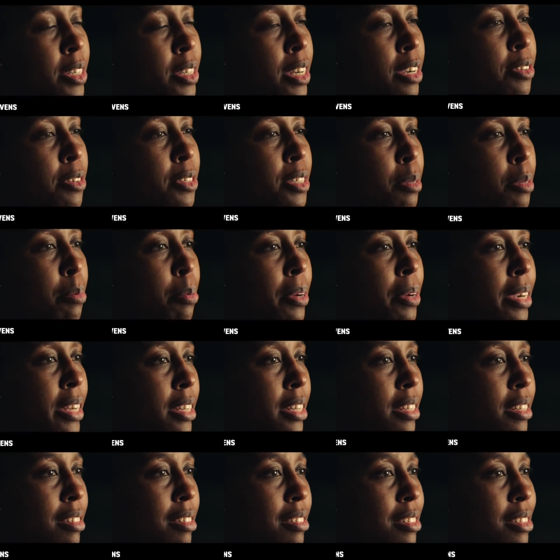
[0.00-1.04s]
and I are going to pray
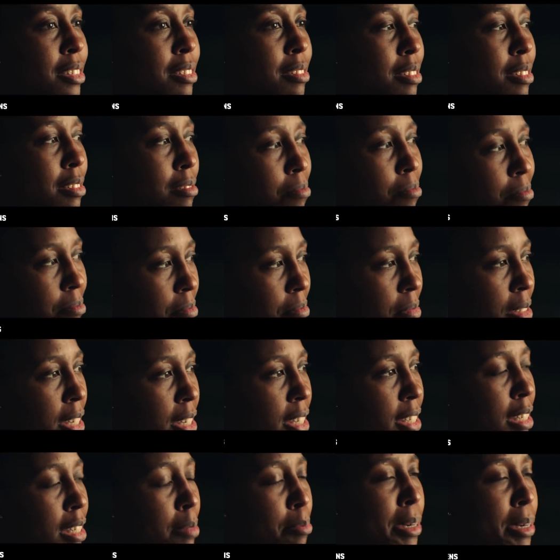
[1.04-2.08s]
together.
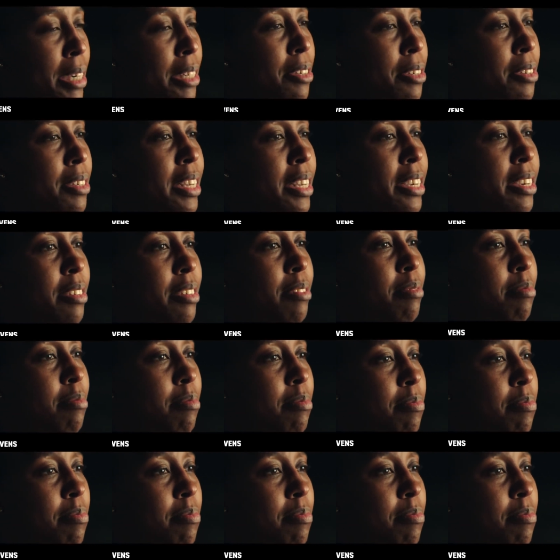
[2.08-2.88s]
And they prayed on air.